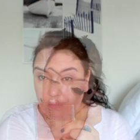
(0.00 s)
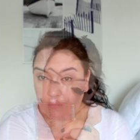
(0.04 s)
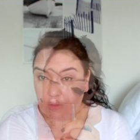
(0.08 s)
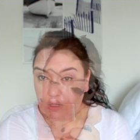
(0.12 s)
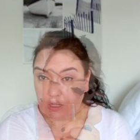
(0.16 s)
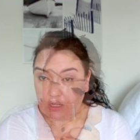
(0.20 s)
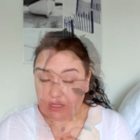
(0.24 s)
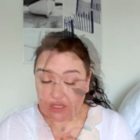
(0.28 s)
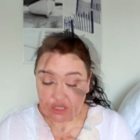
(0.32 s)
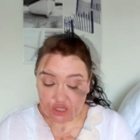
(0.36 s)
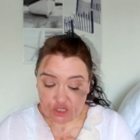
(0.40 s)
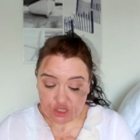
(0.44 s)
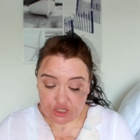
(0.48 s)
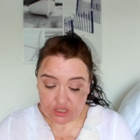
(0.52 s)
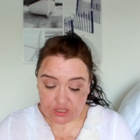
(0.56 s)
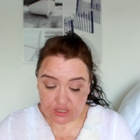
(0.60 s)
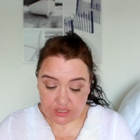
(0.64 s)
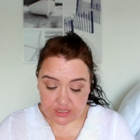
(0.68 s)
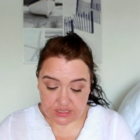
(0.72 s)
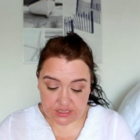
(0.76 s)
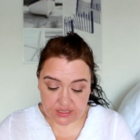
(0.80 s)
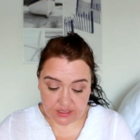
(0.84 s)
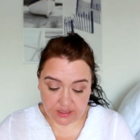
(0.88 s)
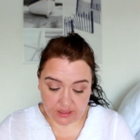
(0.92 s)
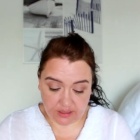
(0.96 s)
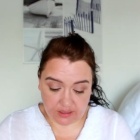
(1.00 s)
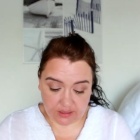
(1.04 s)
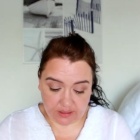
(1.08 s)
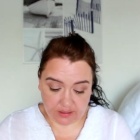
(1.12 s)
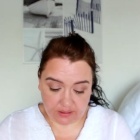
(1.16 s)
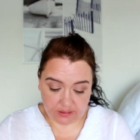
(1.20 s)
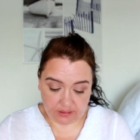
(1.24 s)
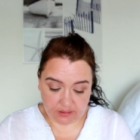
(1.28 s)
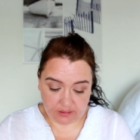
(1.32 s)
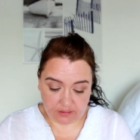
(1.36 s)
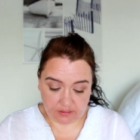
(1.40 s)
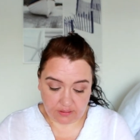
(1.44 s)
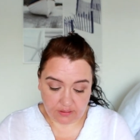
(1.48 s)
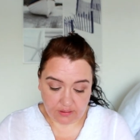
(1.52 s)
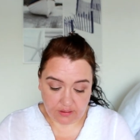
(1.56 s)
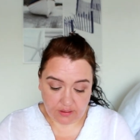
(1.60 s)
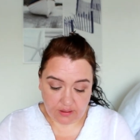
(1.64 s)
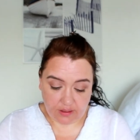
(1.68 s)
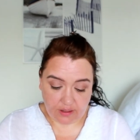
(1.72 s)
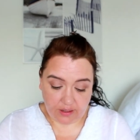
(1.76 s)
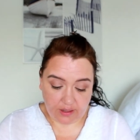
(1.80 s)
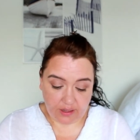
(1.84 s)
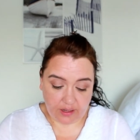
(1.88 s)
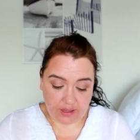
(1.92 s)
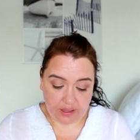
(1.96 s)
Such a nice eyeliner.
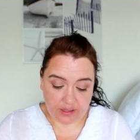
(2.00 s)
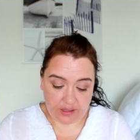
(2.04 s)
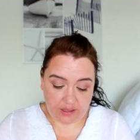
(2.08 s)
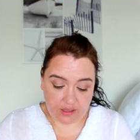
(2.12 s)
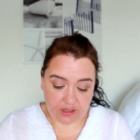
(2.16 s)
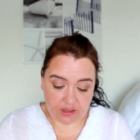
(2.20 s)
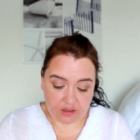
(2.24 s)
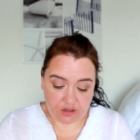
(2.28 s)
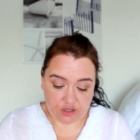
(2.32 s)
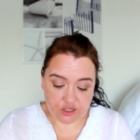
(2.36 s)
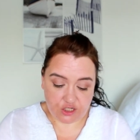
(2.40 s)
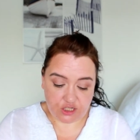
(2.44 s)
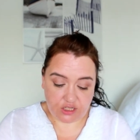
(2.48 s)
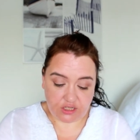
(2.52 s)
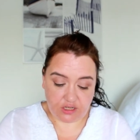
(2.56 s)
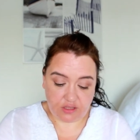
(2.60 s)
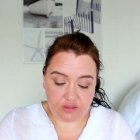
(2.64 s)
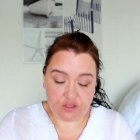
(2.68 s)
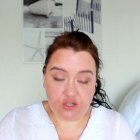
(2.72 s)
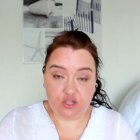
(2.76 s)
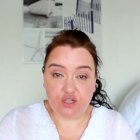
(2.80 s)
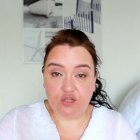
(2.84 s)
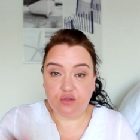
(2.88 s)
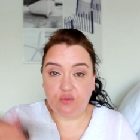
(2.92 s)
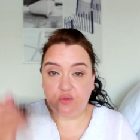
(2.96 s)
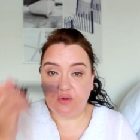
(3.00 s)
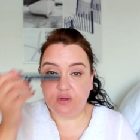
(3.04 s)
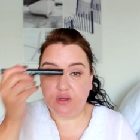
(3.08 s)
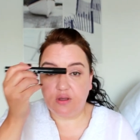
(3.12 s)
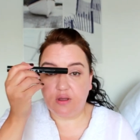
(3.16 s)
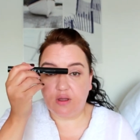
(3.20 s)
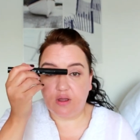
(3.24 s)
I like it because you can either do